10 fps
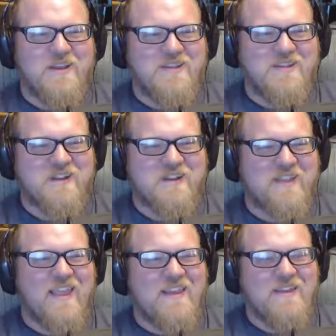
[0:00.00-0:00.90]
you deserve,
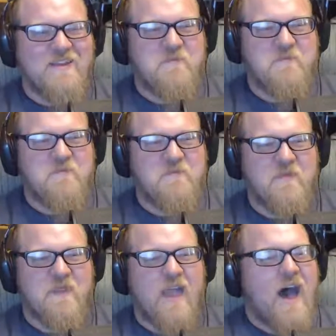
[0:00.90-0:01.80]
Glenn?
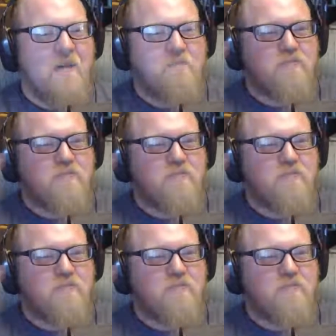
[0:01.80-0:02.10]
A